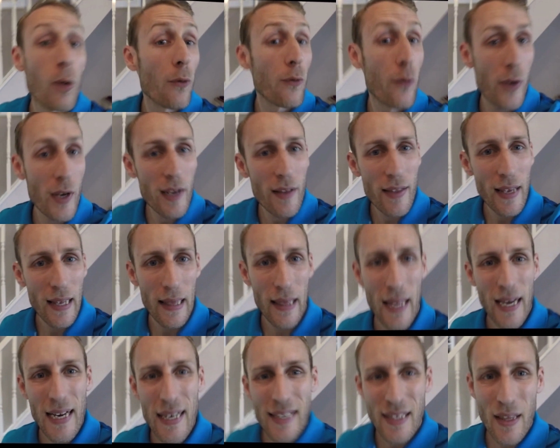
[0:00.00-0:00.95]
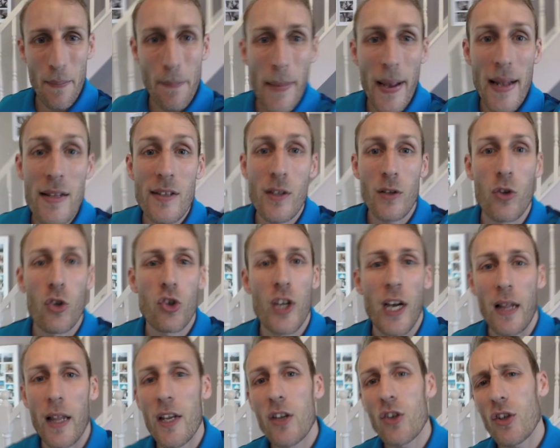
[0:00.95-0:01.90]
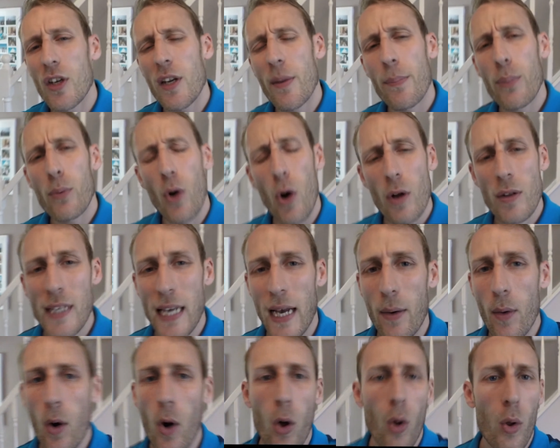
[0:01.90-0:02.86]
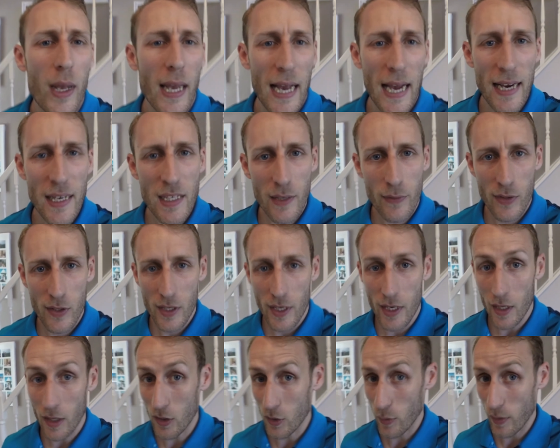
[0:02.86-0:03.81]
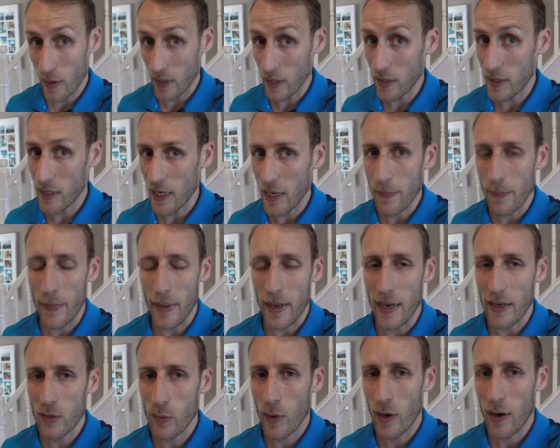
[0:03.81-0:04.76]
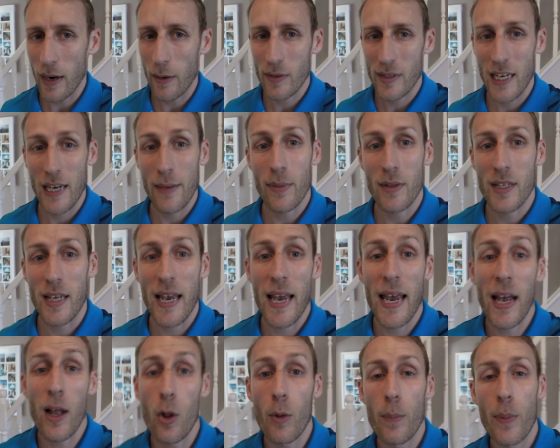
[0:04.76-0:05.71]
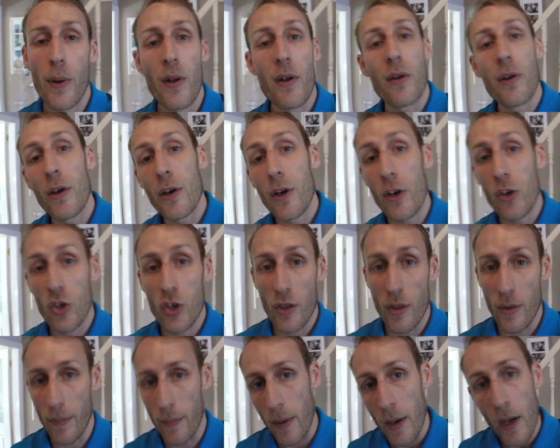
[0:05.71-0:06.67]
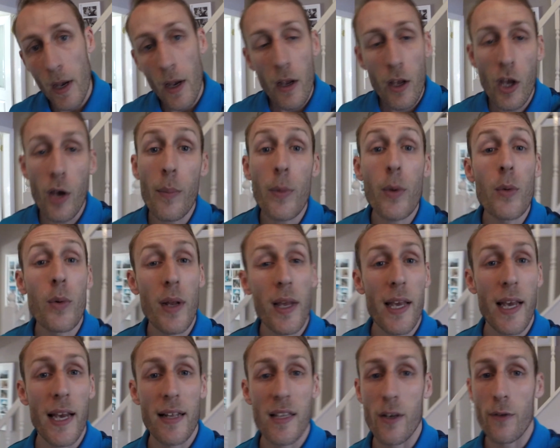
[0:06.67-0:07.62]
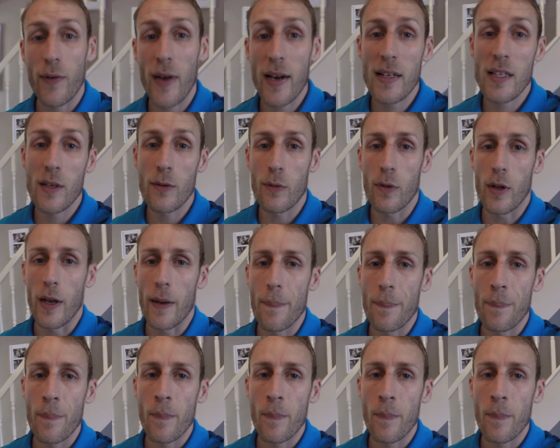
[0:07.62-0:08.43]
loved it, they liked the mental challenge, and it brought out all kinds of skills within teammates where I was able to help and nurture them communicate effectively.